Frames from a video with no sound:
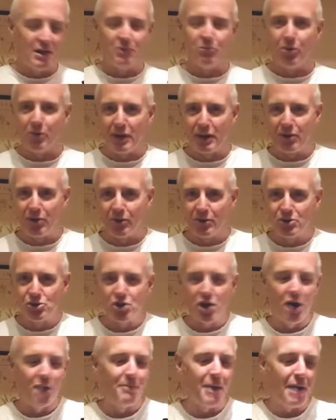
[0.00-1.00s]
what they call the
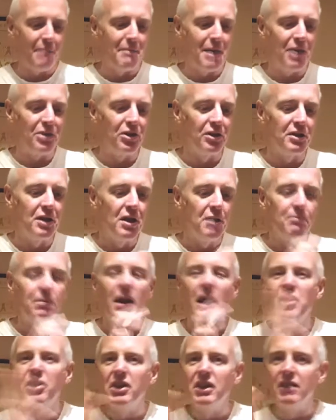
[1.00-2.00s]
Charmat method.
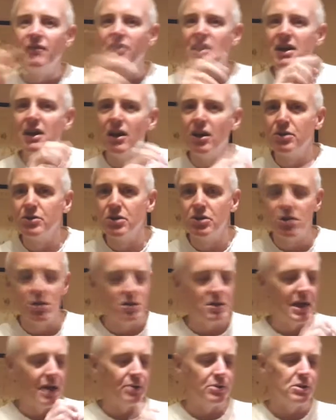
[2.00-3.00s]
But I think the vineyards are
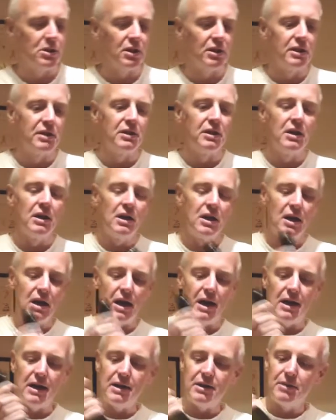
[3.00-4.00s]
just outside
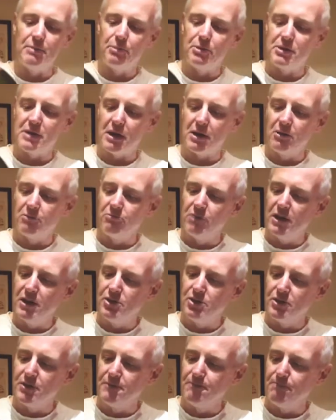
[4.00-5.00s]
the Prosecco
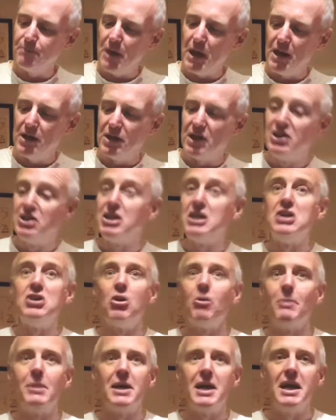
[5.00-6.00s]
region, the
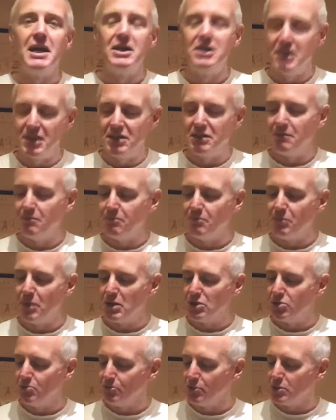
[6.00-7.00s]
denominated
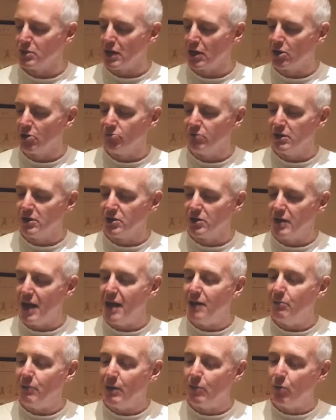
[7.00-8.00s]
Prosecco region.
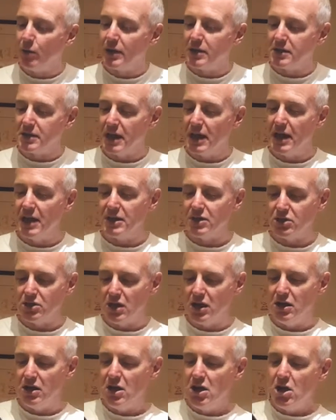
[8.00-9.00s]
Anyway, what is it? It's
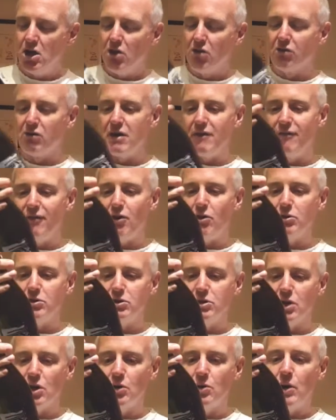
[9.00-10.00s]

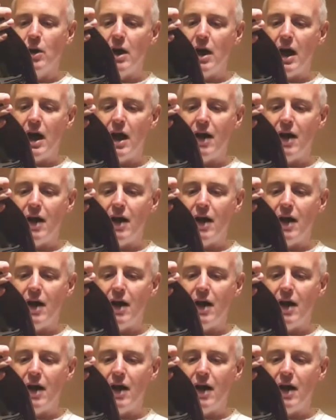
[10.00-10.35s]
Rivolto